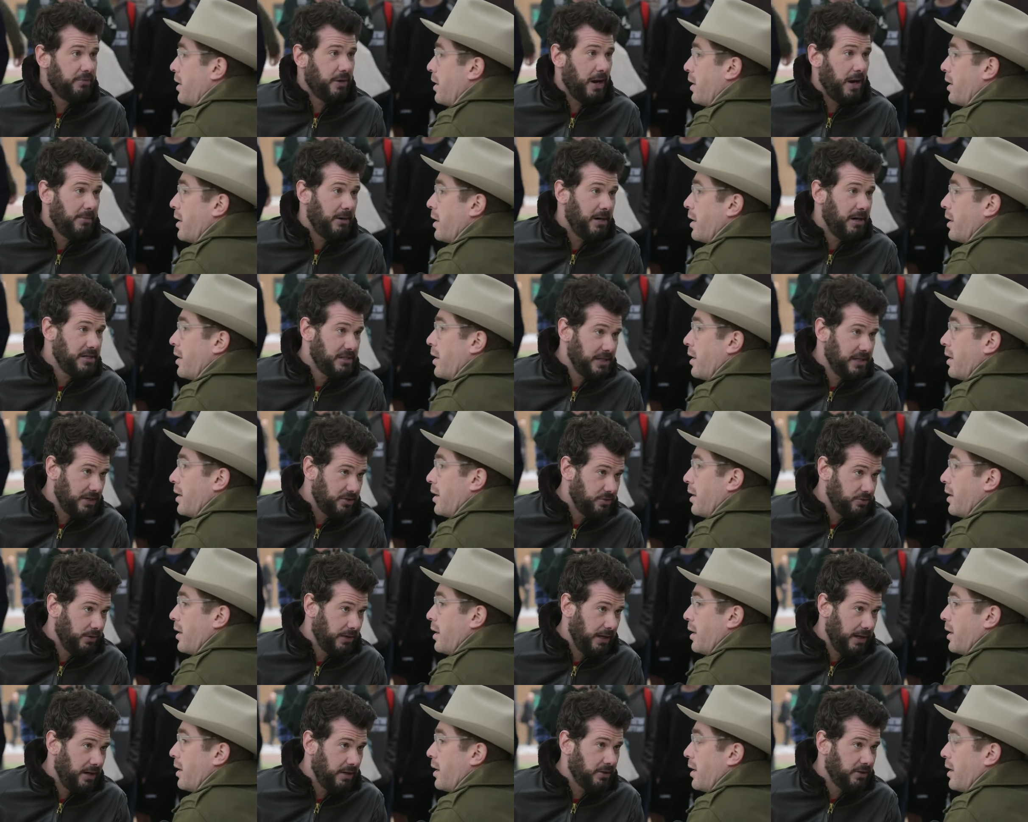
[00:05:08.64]
Speaker 1: primary
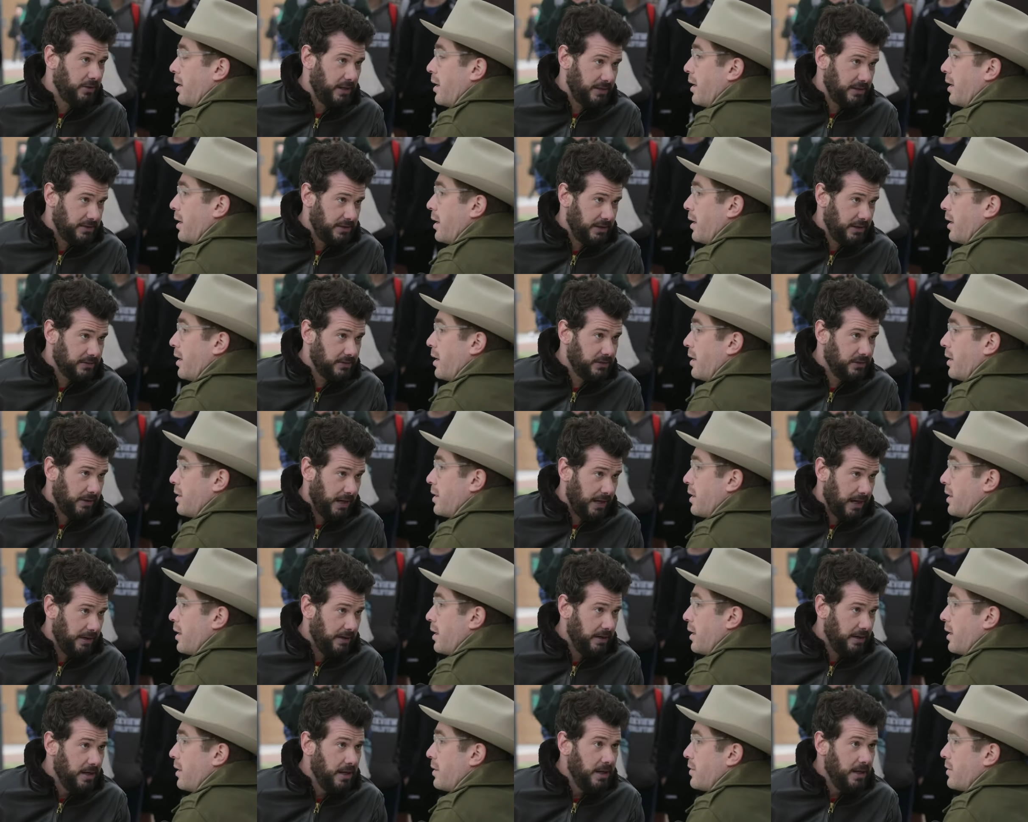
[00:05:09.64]
sexual characteristics,
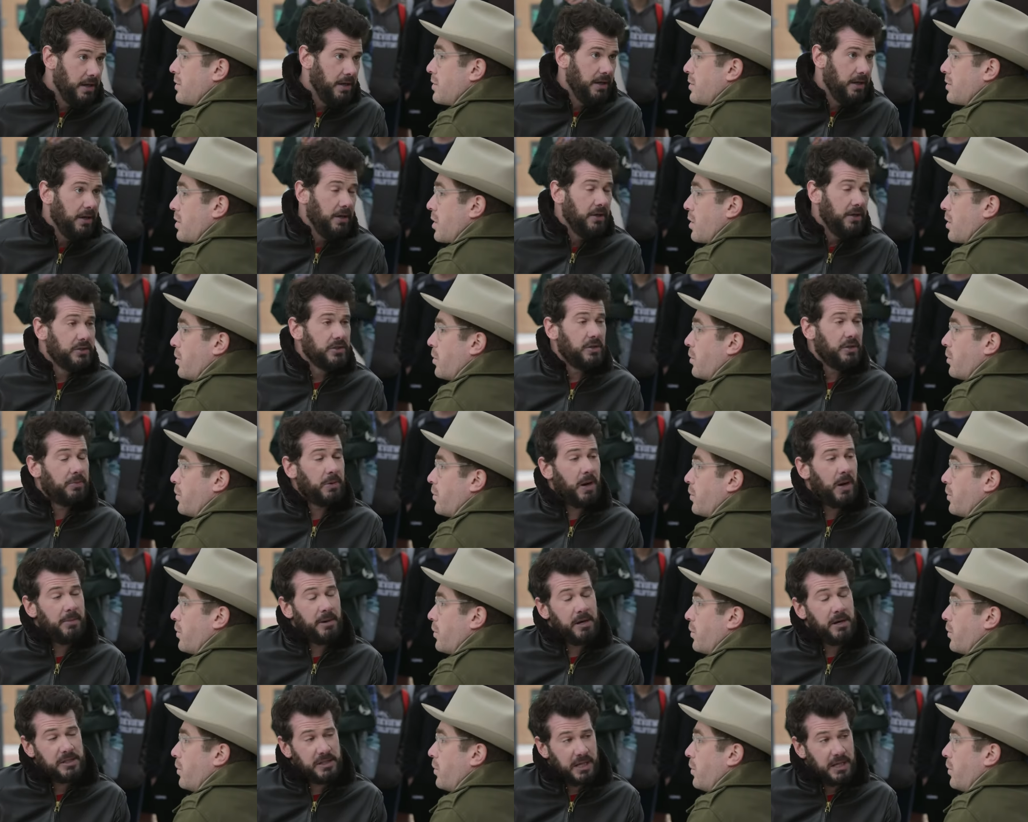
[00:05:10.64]
okay? So
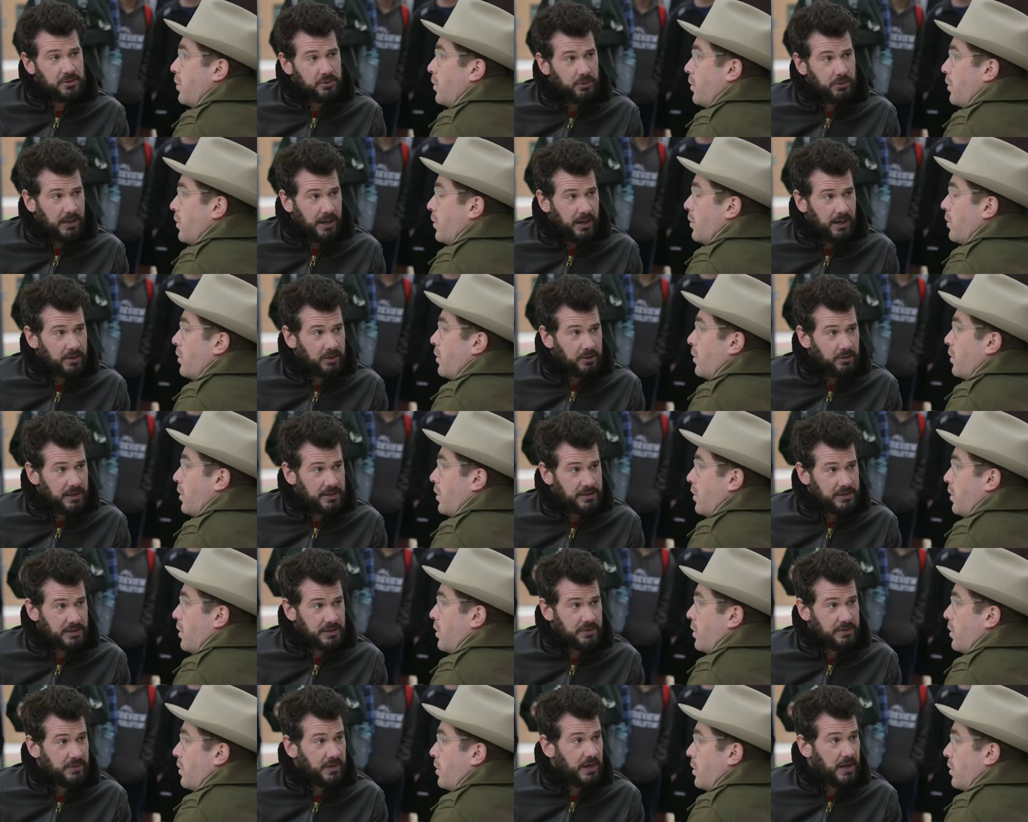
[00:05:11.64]
primary sexual
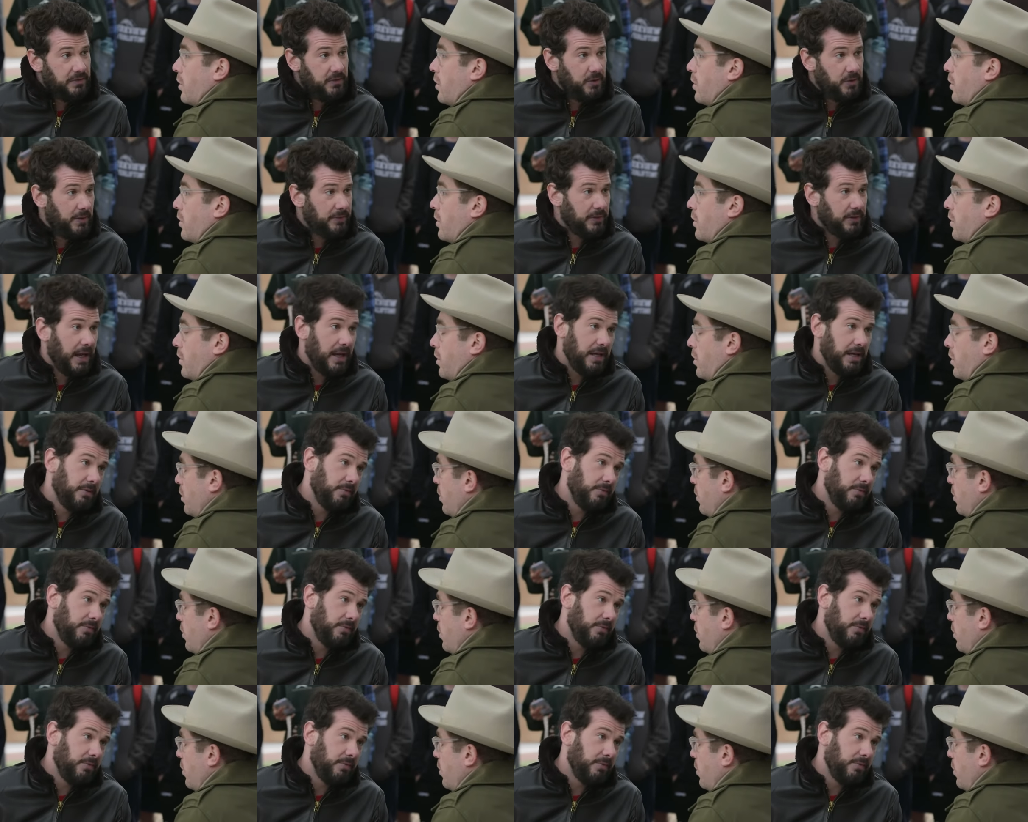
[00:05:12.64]
characteristics, and very few have to end